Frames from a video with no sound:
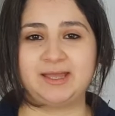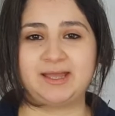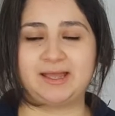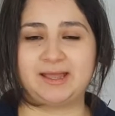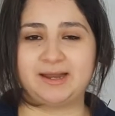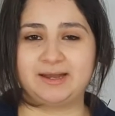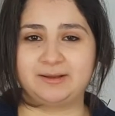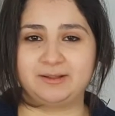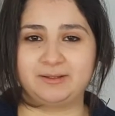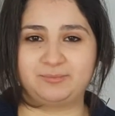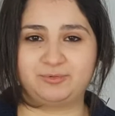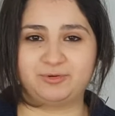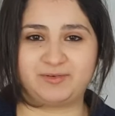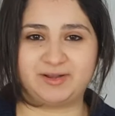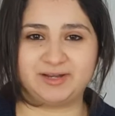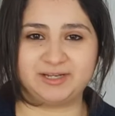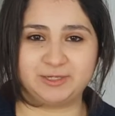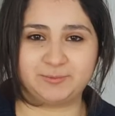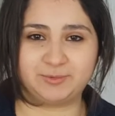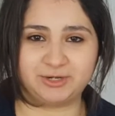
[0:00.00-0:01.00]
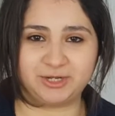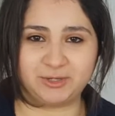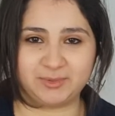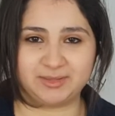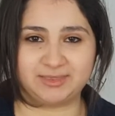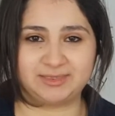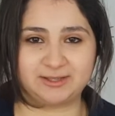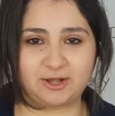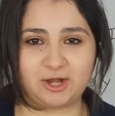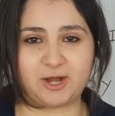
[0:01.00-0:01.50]
and provide your body
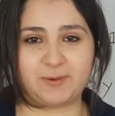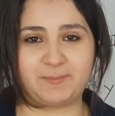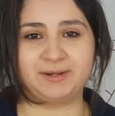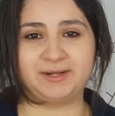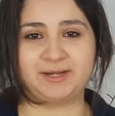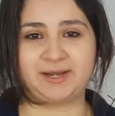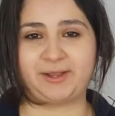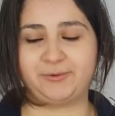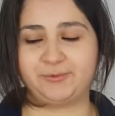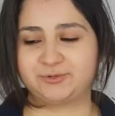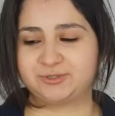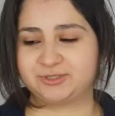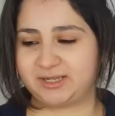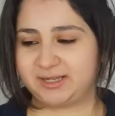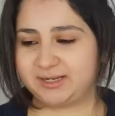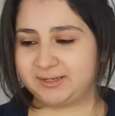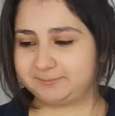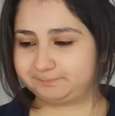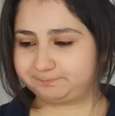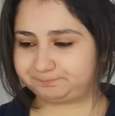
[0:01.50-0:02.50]
with the carbon dioxide.